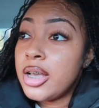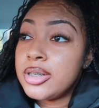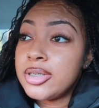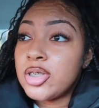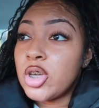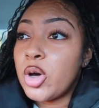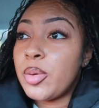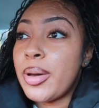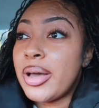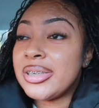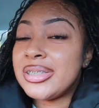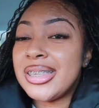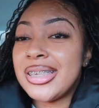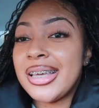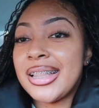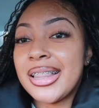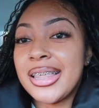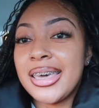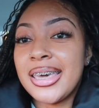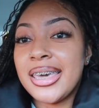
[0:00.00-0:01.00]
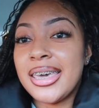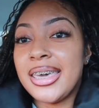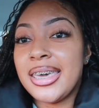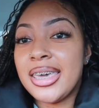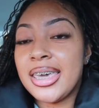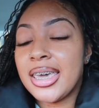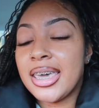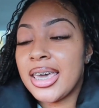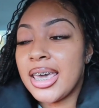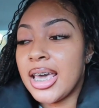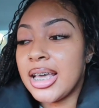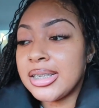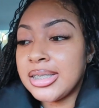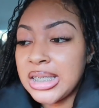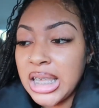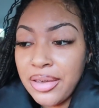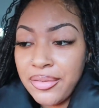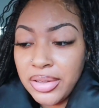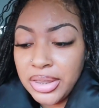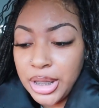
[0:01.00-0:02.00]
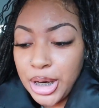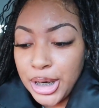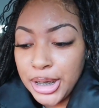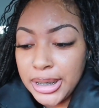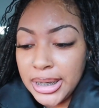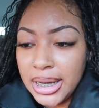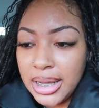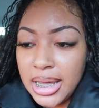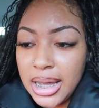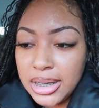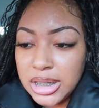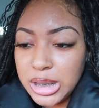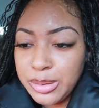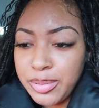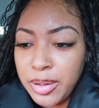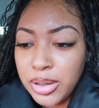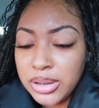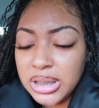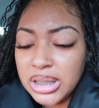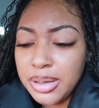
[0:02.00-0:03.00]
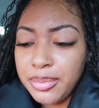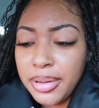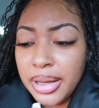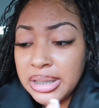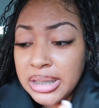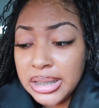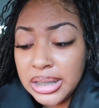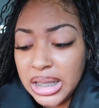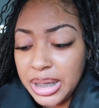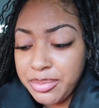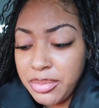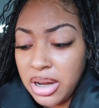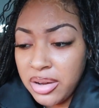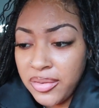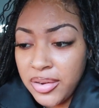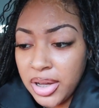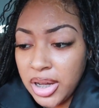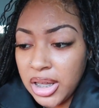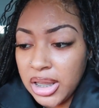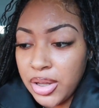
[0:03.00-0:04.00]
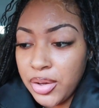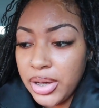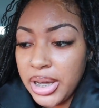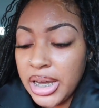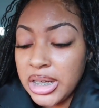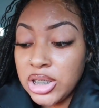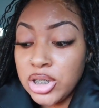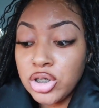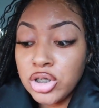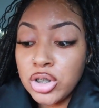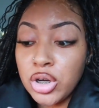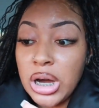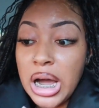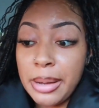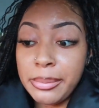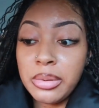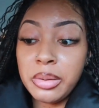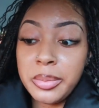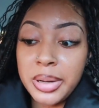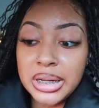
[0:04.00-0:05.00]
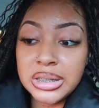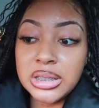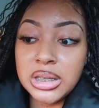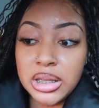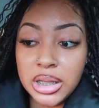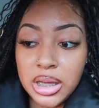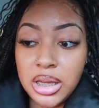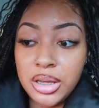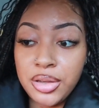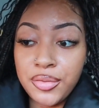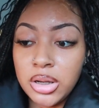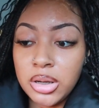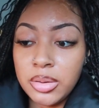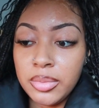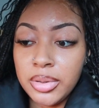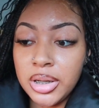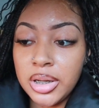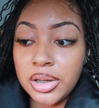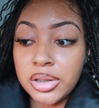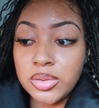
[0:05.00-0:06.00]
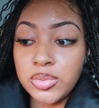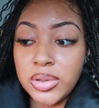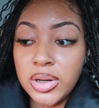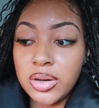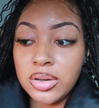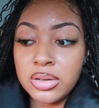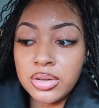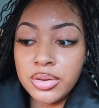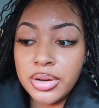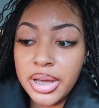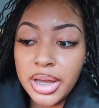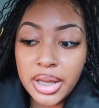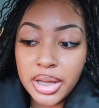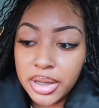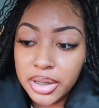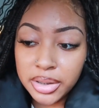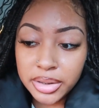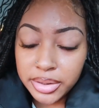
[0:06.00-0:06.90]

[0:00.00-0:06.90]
So basically, it's 7.30 and I just posted basically my fucking location. So I'm about to leave because we don't do that.